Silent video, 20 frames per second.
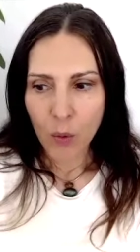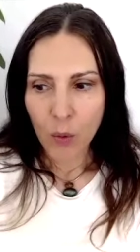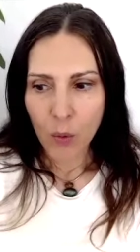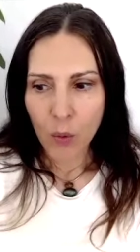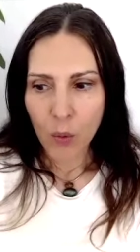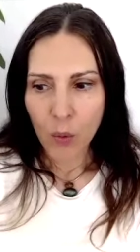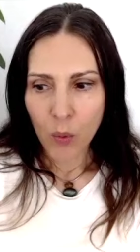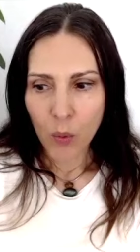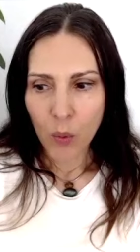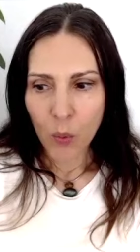
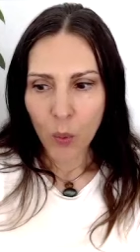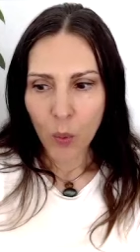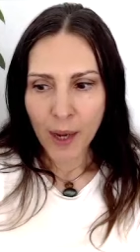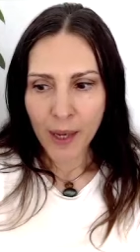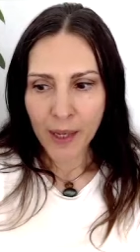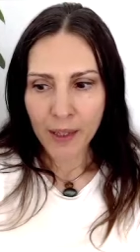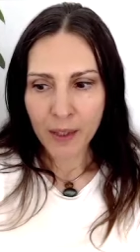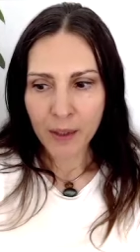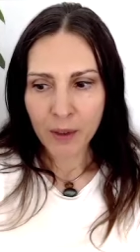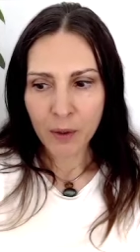
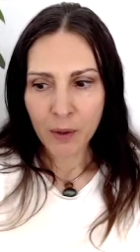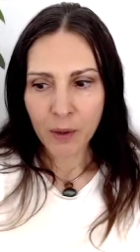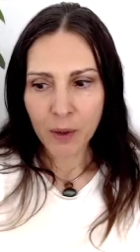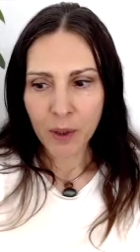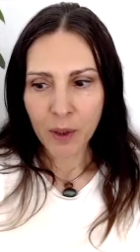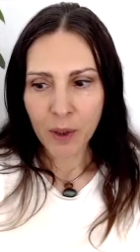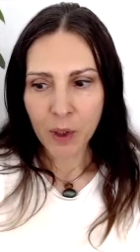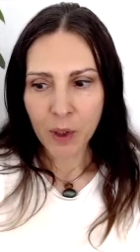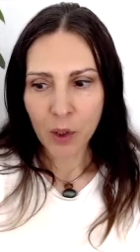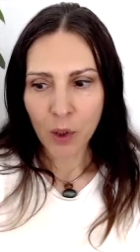When
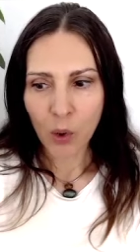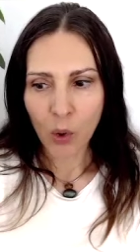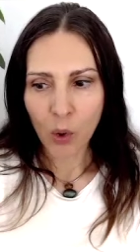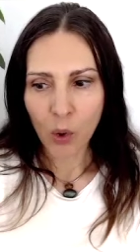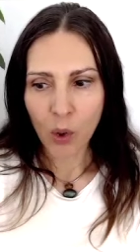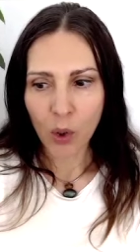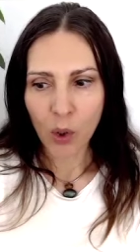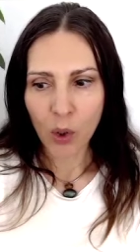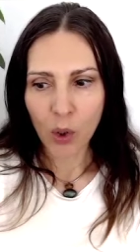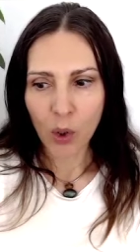
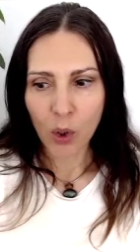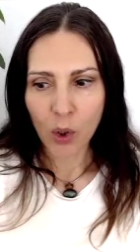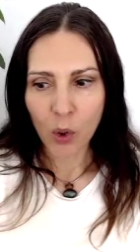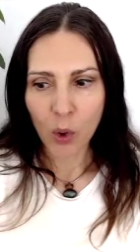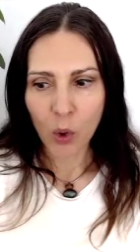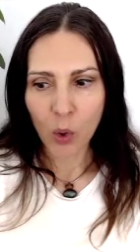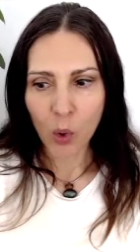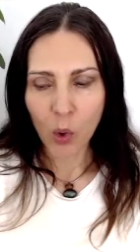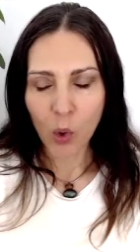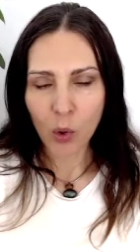
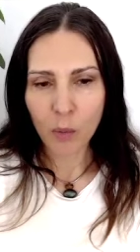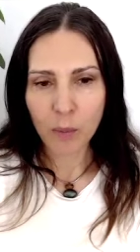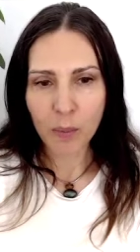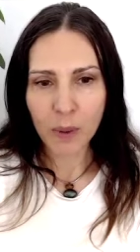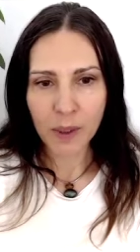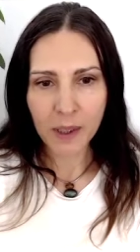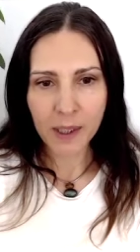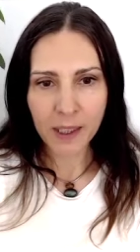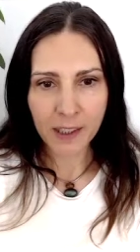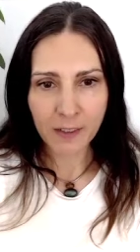all
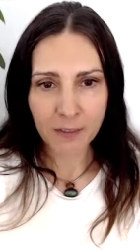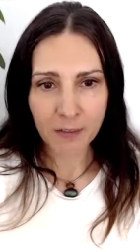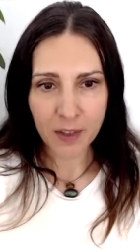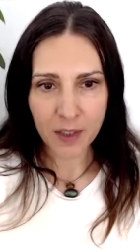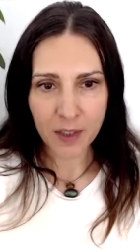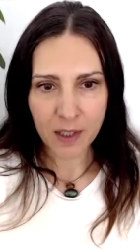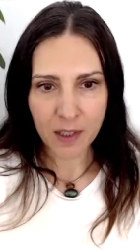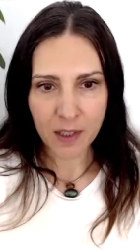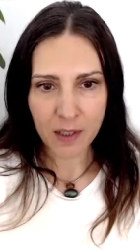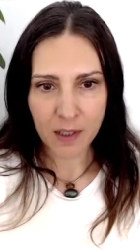
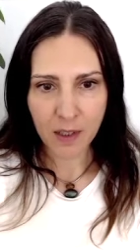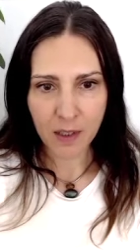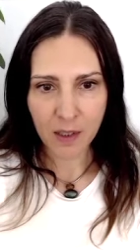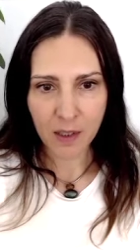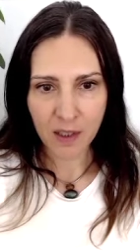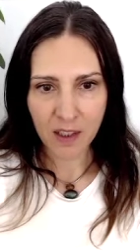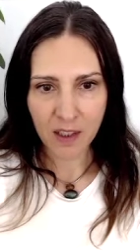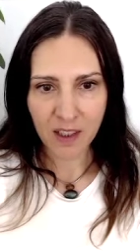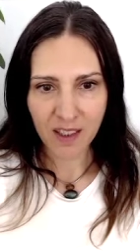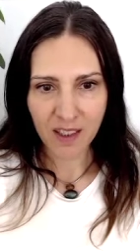beliefs
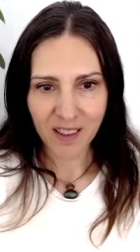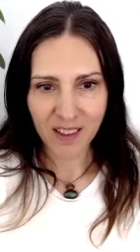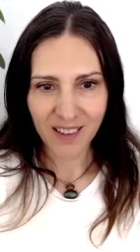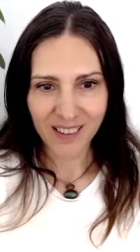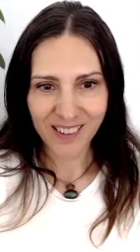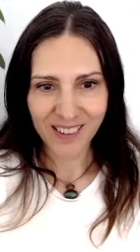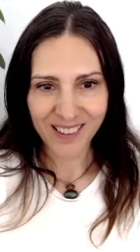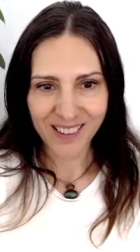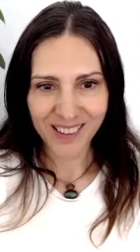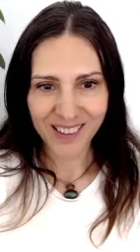
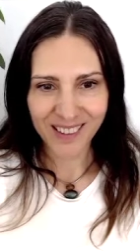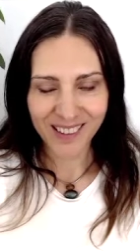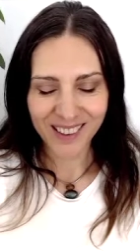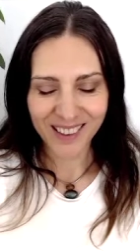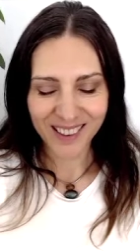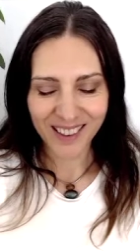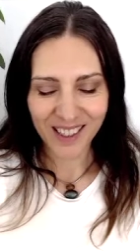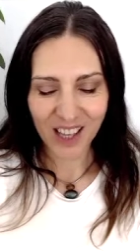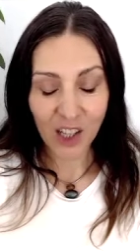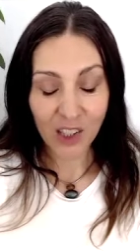
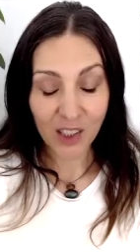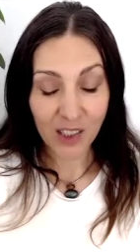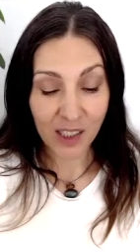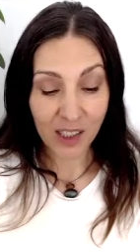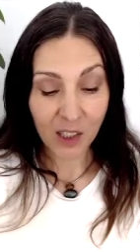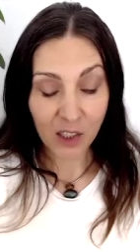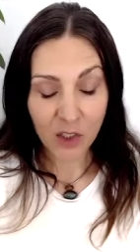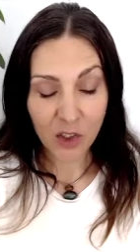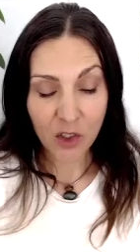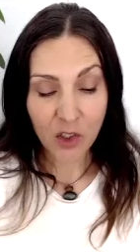are
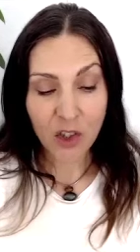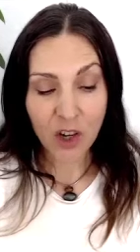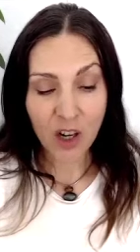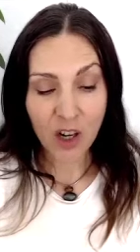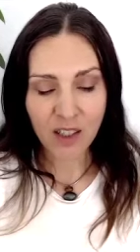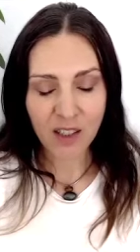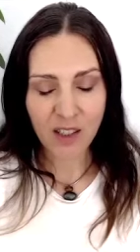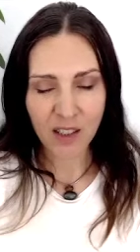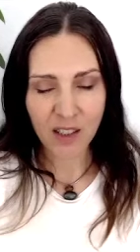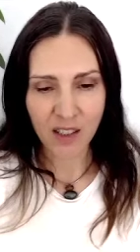
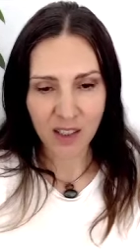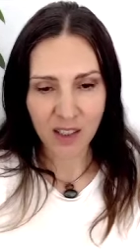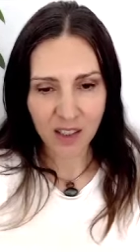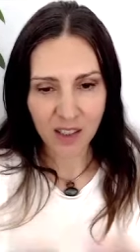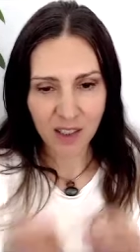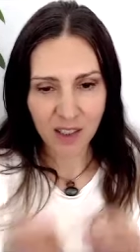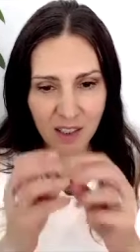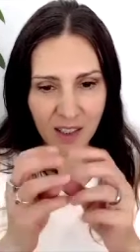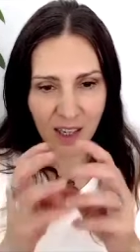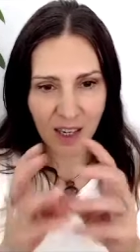deconstructed,
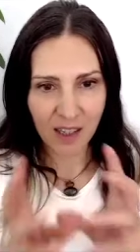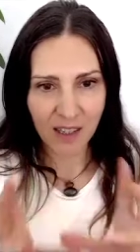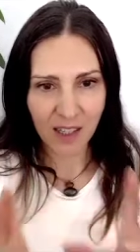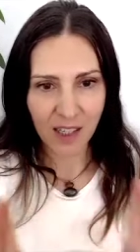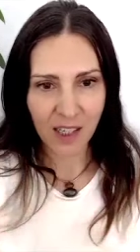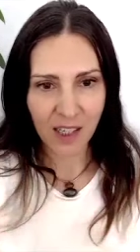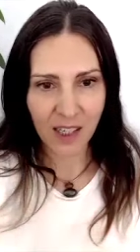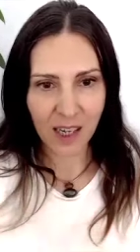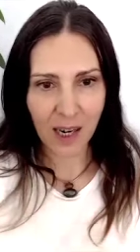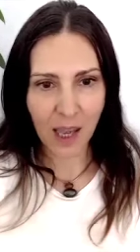yeah, they
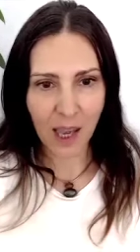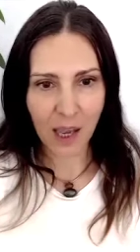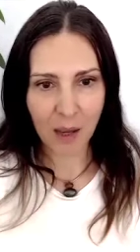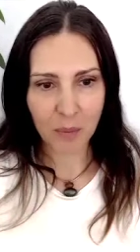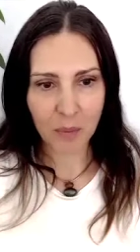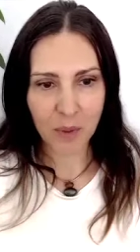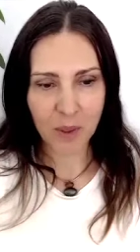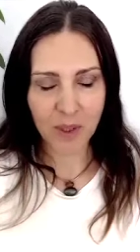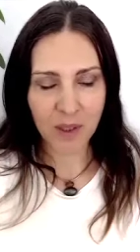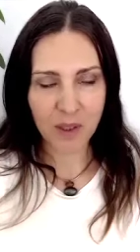
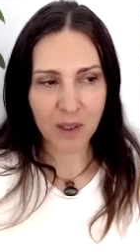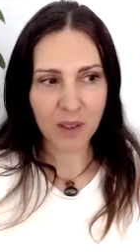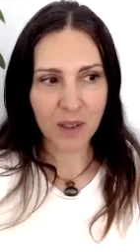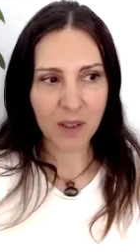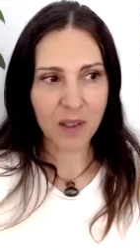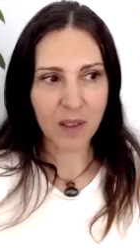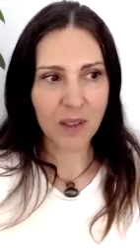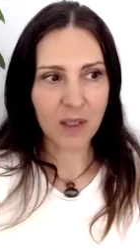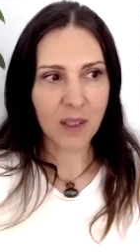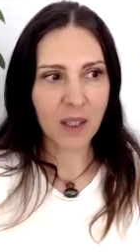collapse
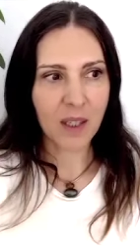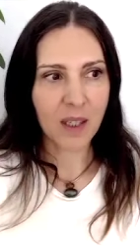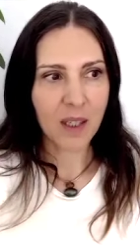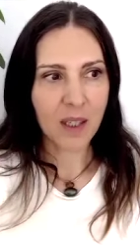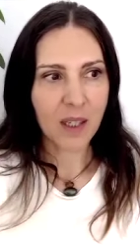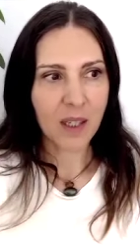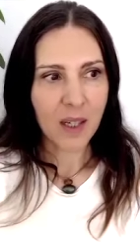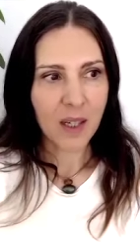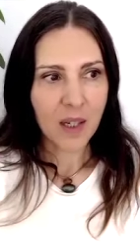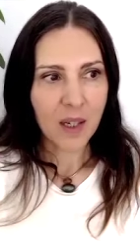
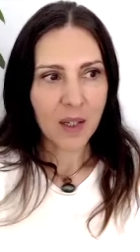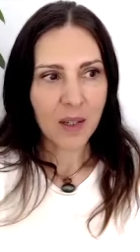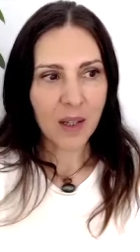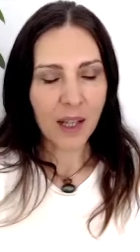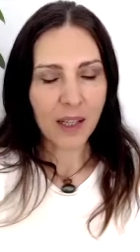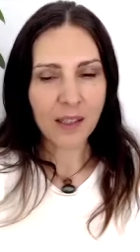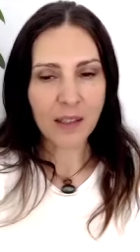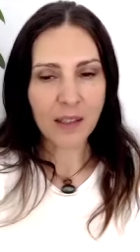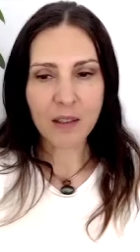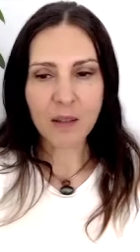
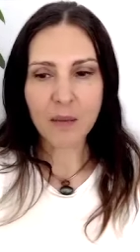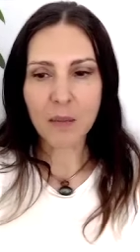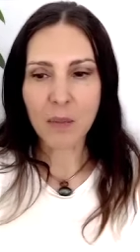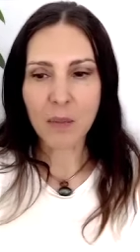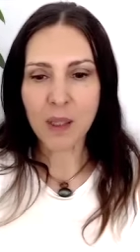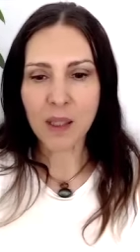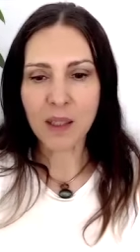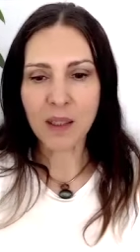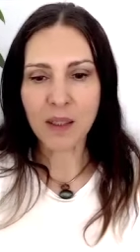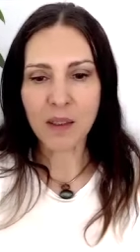that doesn't
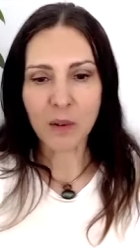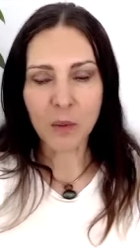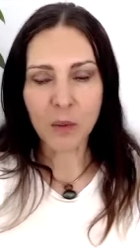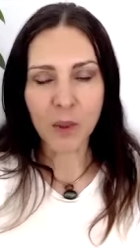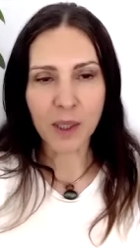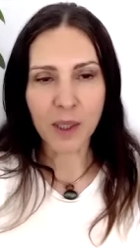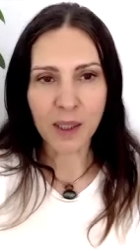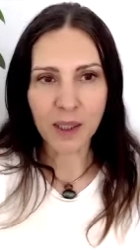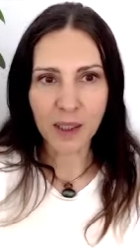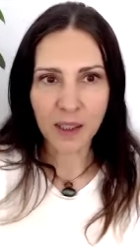mean that
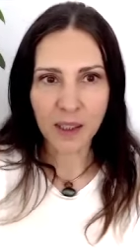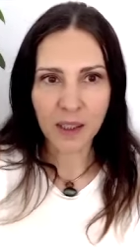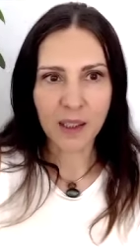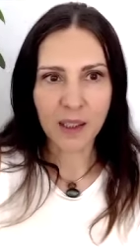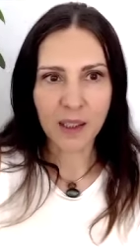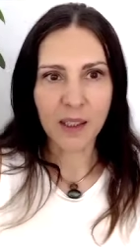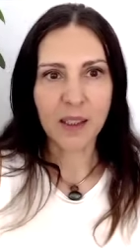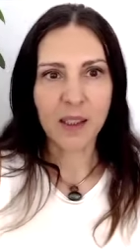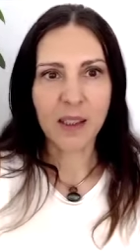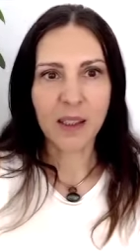we
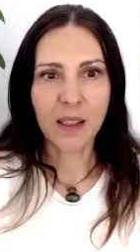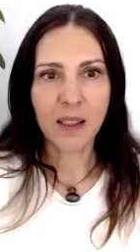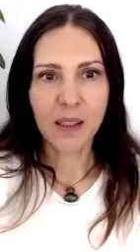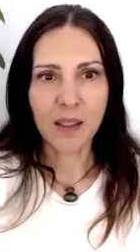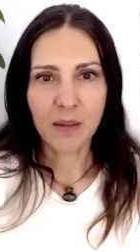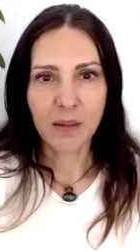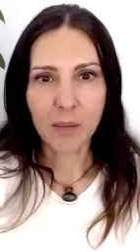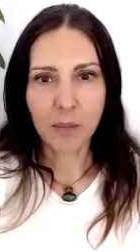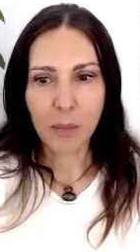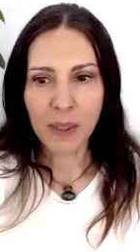
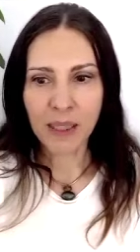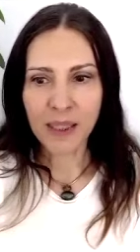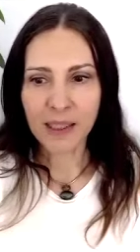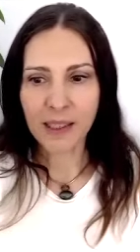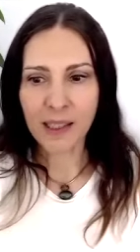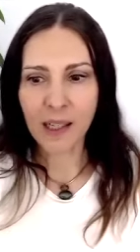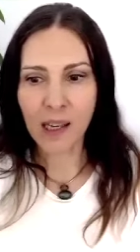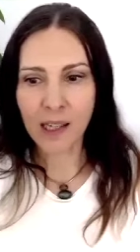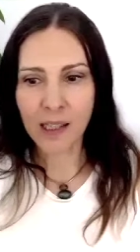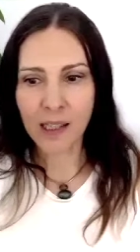meet
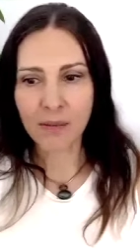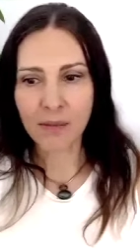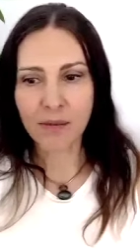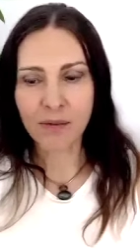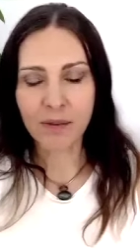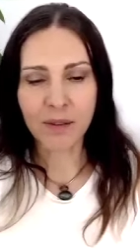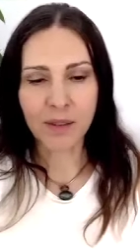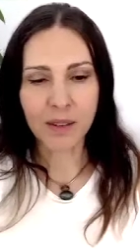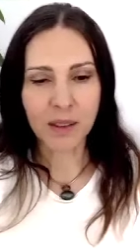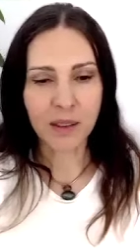
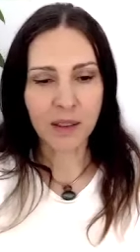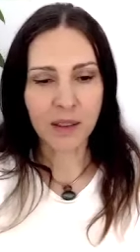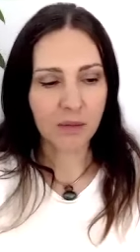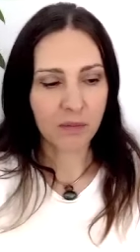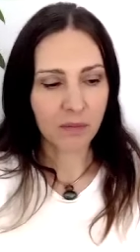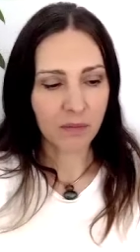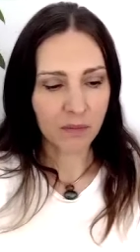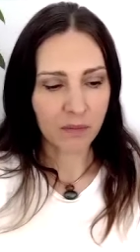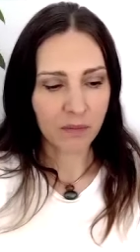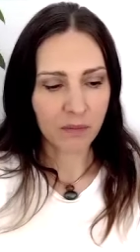life
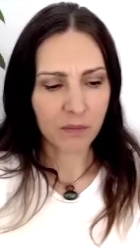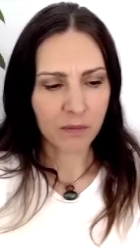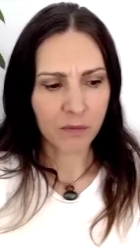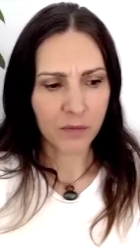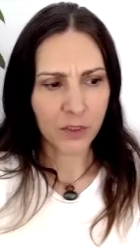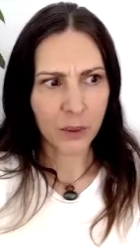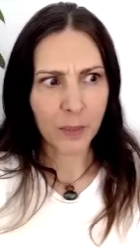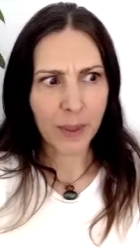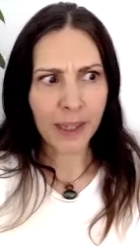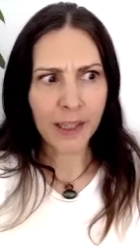
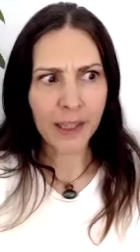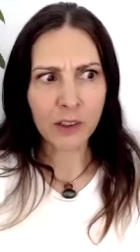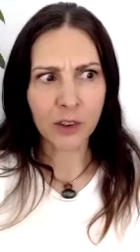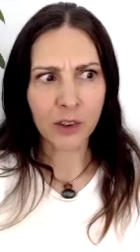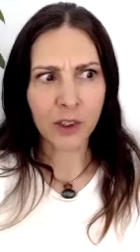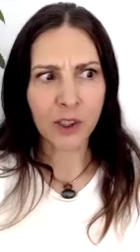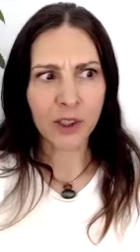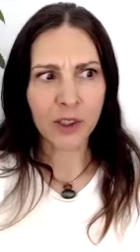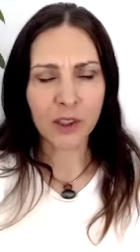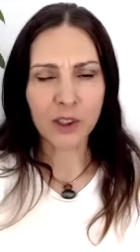from
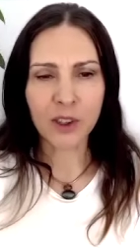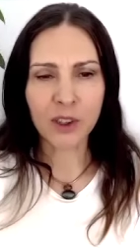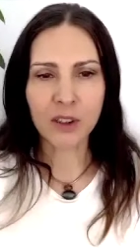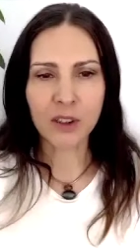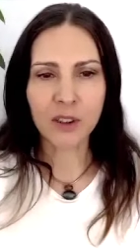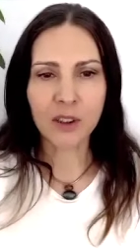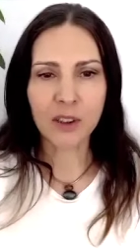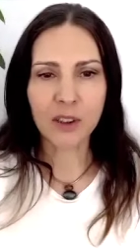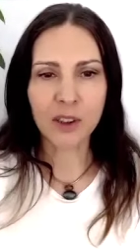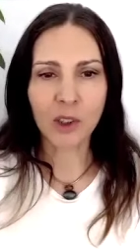ignorance
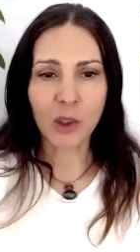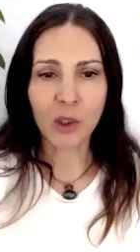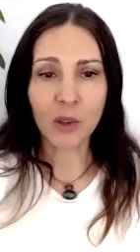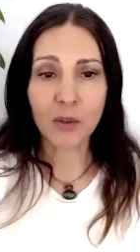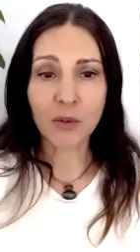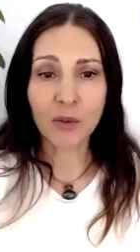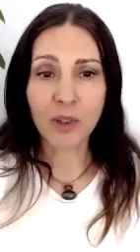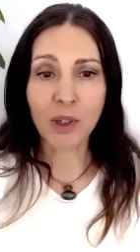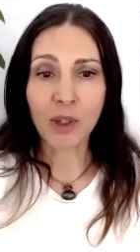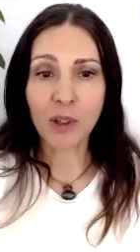or
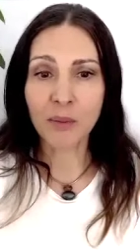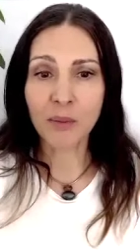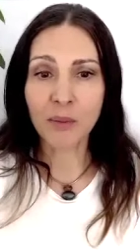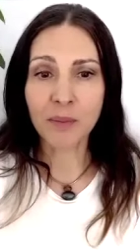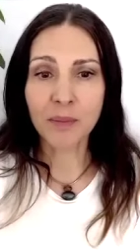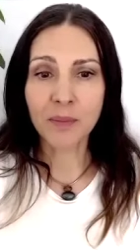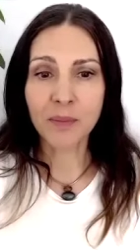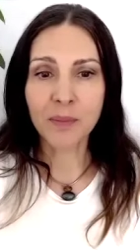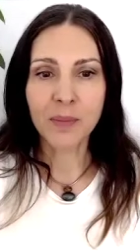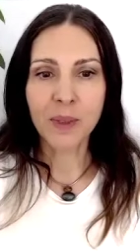
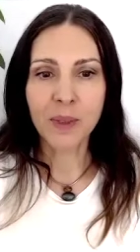from